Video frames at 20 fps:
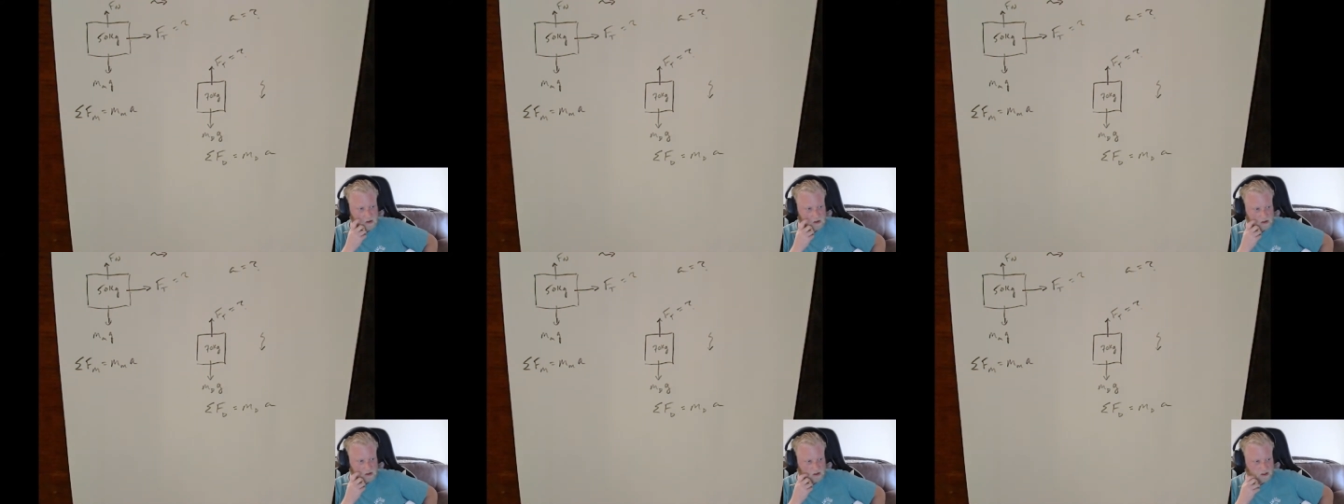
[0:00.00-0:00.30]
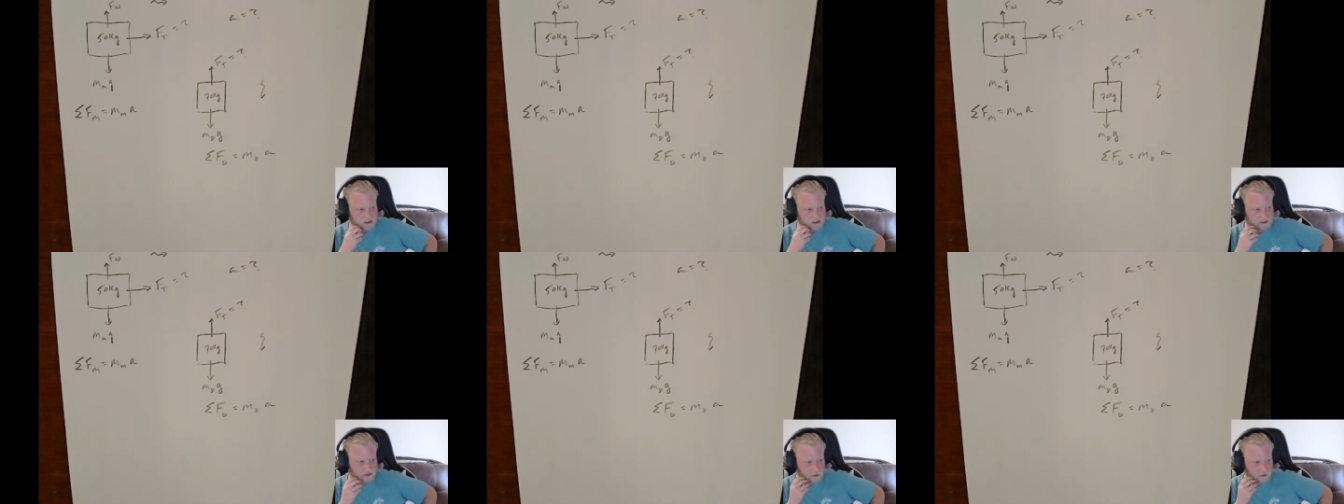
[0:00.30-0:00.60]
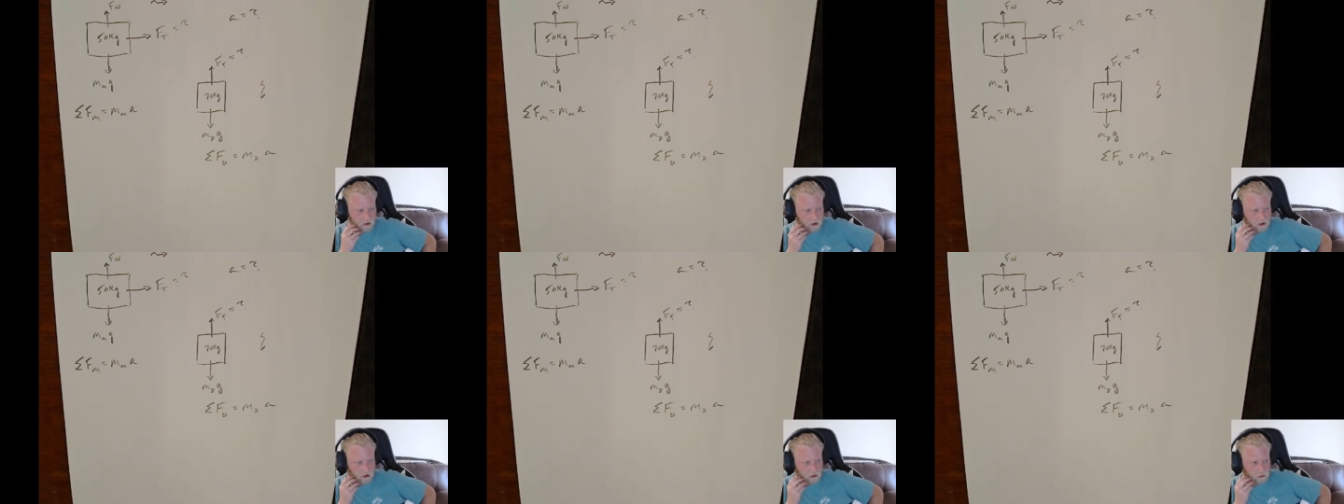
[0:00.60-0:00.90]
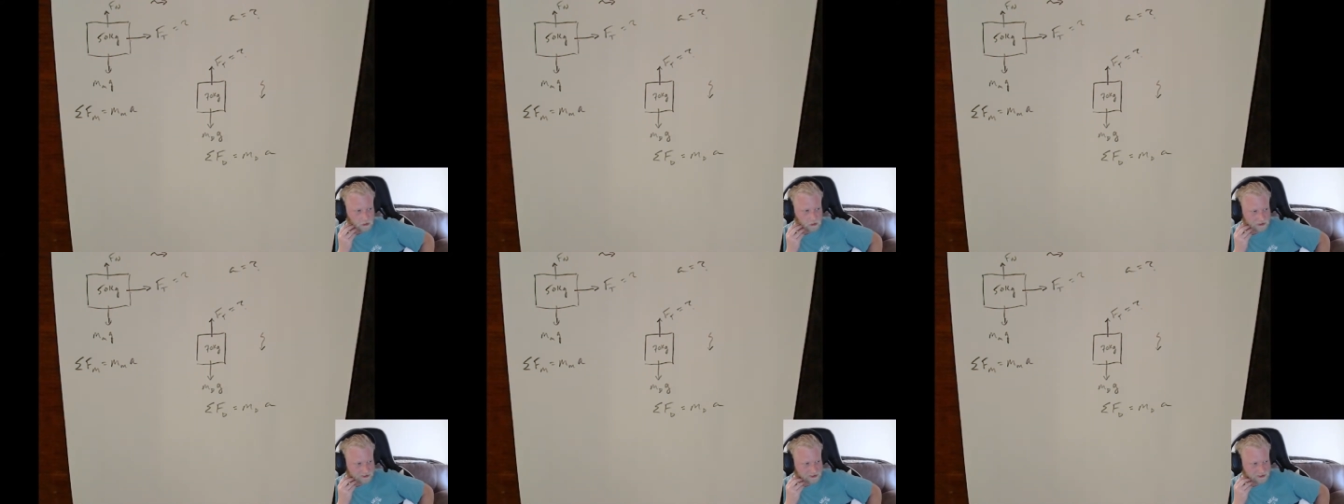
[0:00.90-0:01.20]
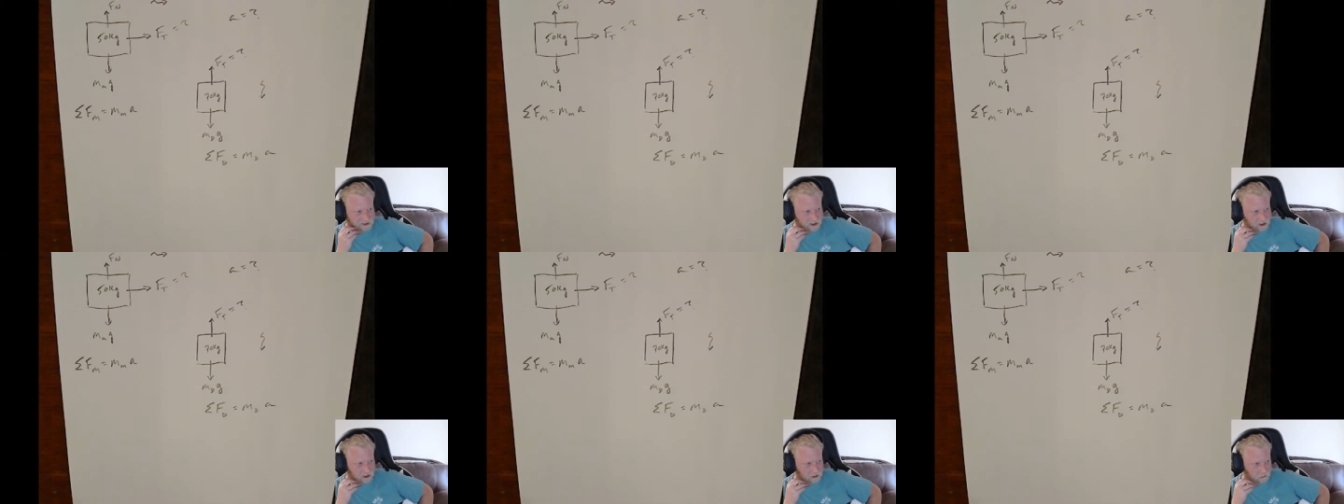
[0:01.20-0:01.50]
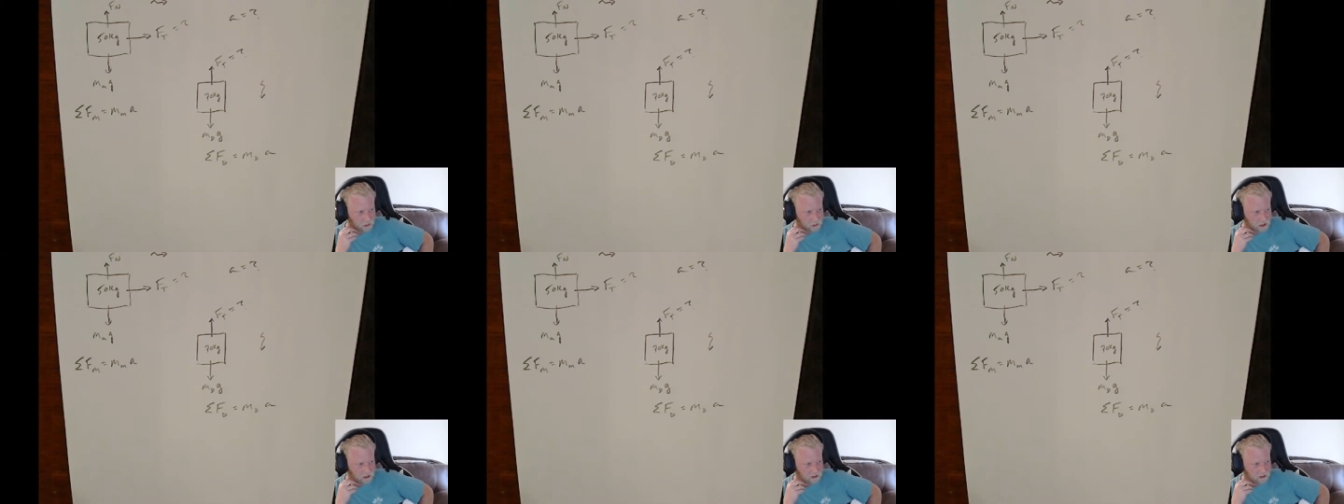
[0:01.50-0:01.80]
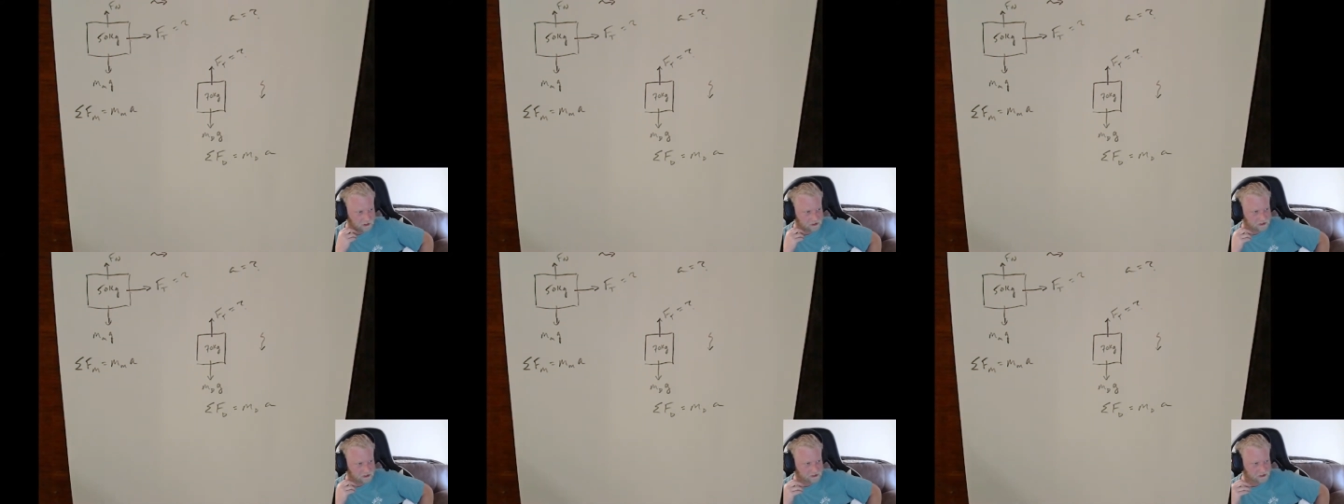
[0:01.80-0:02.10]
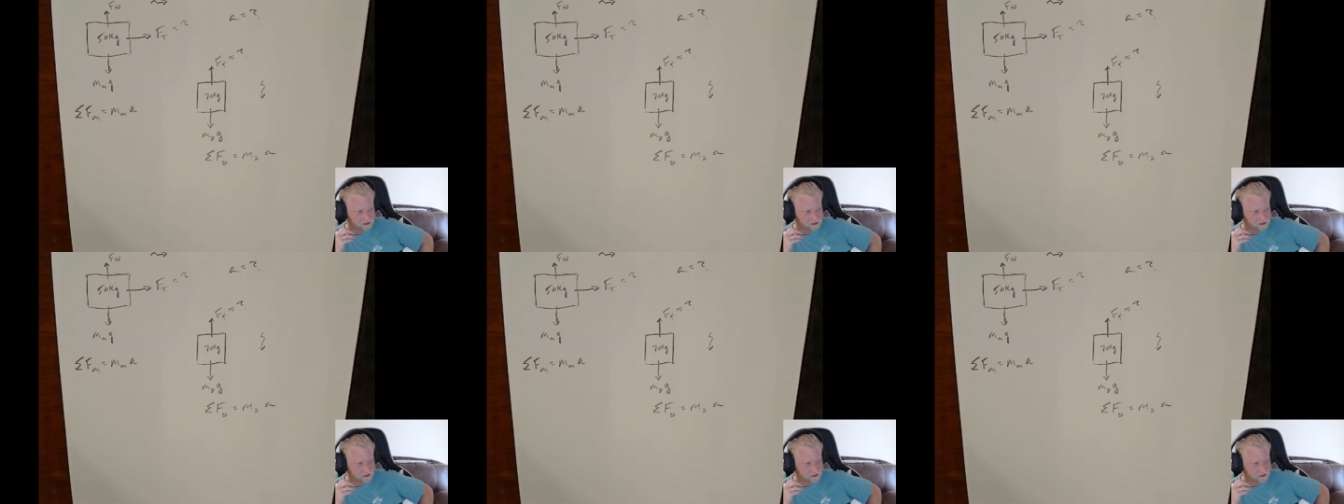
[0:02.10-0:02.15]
All right, so always start with just a